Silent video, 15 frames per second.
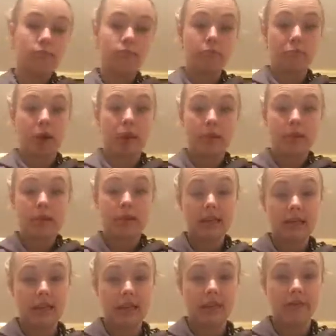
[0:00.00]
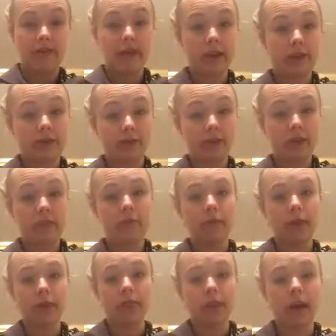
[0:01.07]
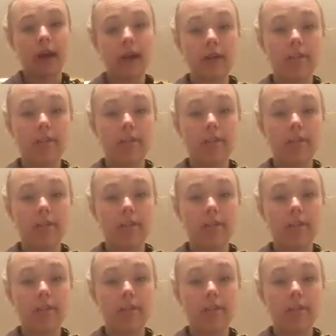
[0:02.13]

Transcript: pop a zit in your face or something, right?